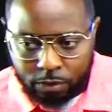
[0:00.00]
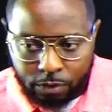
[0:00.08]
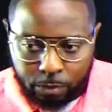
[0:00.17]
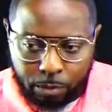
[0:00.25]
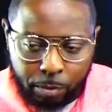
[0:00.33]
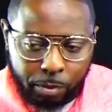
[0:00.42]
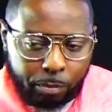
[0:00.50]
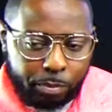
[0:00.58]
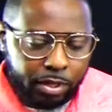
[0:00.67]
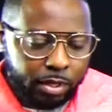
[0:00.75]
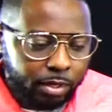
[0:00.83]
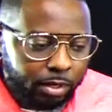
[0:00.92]
remember
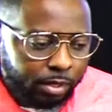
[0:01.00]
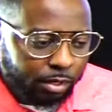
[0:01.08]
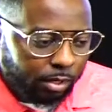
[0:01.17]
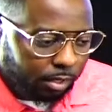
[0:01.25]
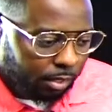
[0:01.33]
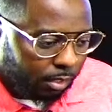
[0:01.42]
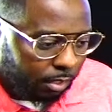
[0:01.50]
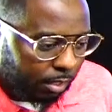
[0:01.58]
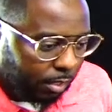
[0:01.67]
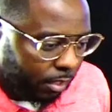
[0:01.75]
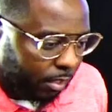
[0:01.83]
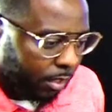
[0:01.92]
Peter. Peter and them got
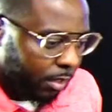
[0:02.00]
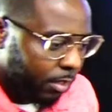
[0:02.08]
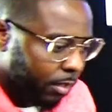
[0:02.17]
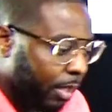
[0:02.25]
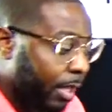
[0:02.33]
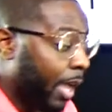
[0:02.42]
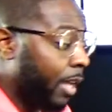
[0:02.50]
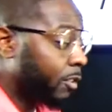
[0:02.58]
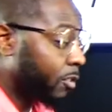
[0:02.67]
in trouble. They got in